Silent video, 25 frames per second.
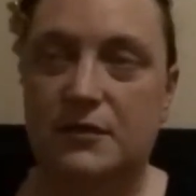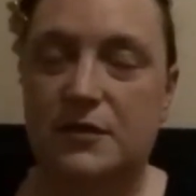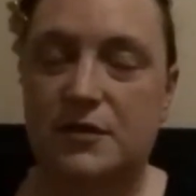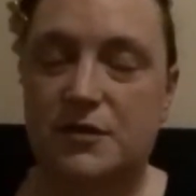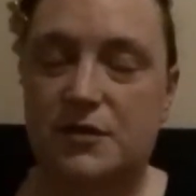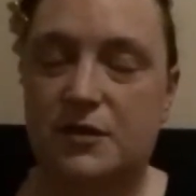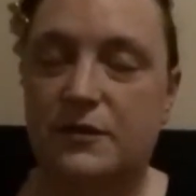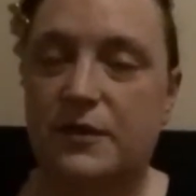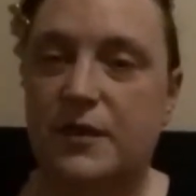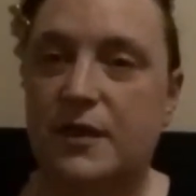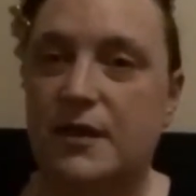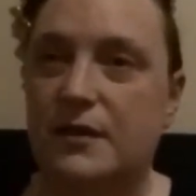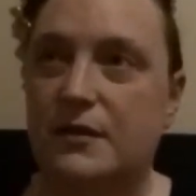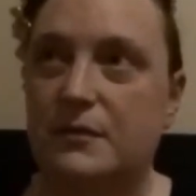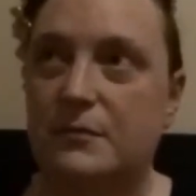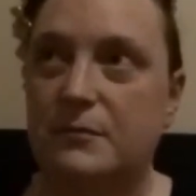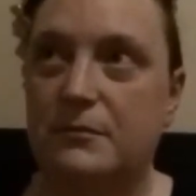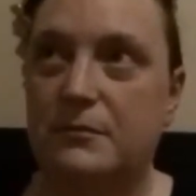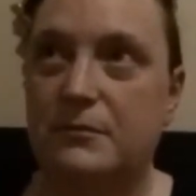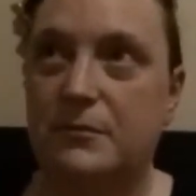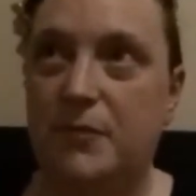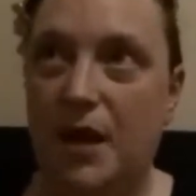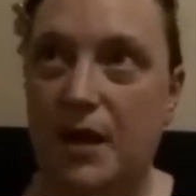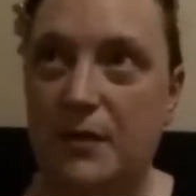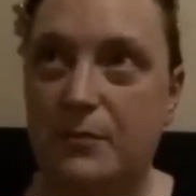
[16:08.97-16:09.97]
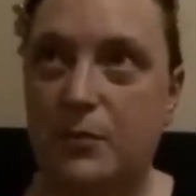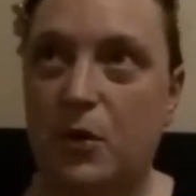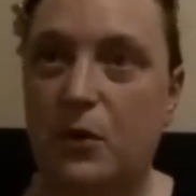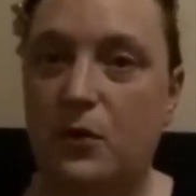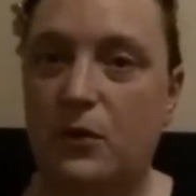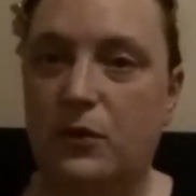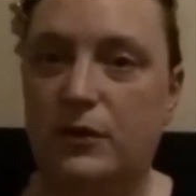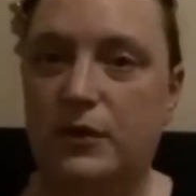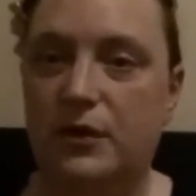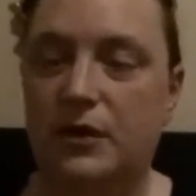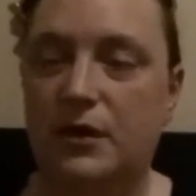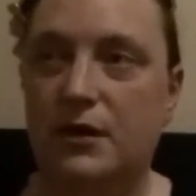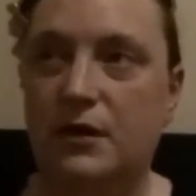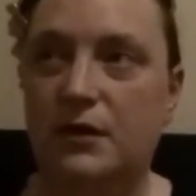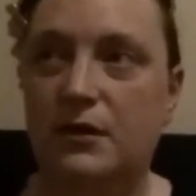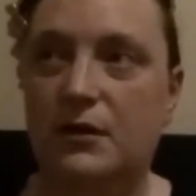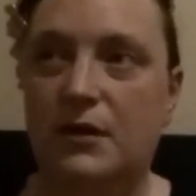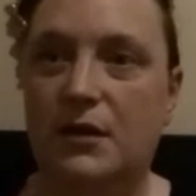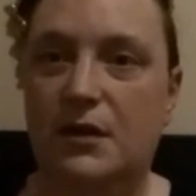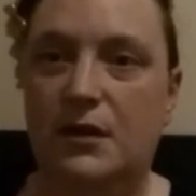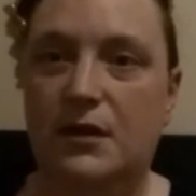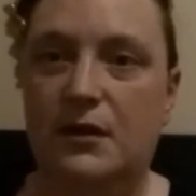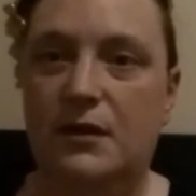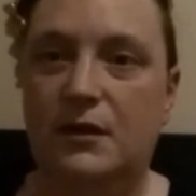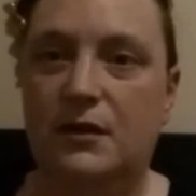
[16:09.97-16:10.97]
So the bipolar
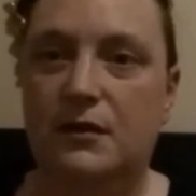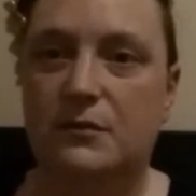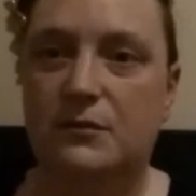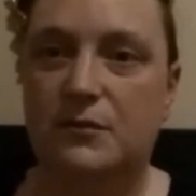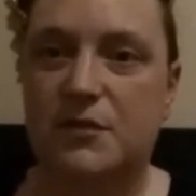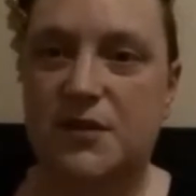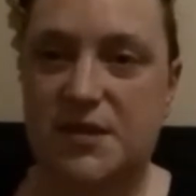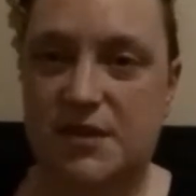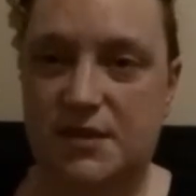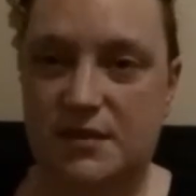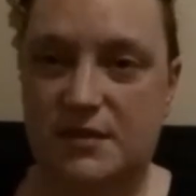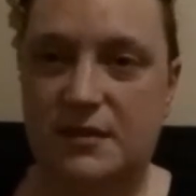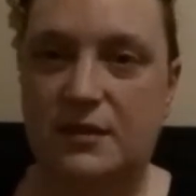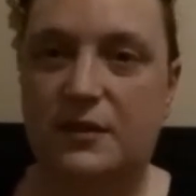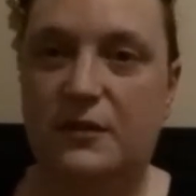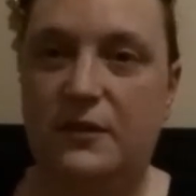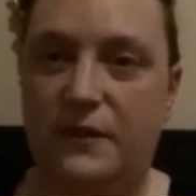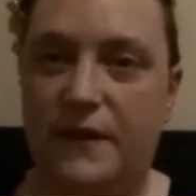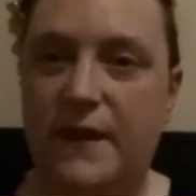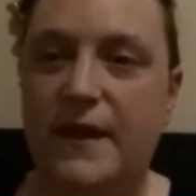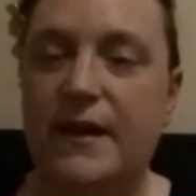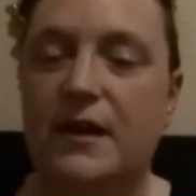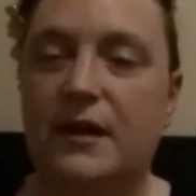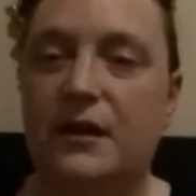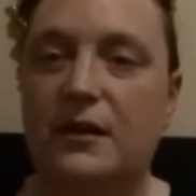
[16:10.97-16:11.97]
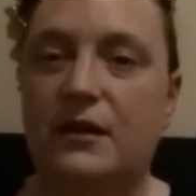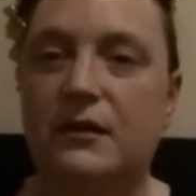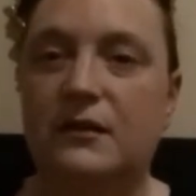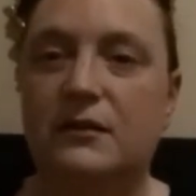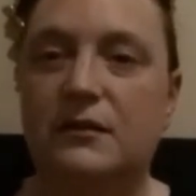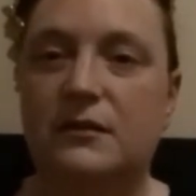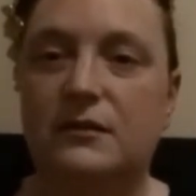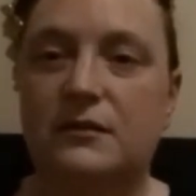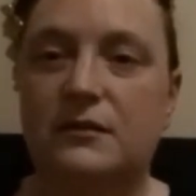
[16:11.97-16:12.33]
was still there,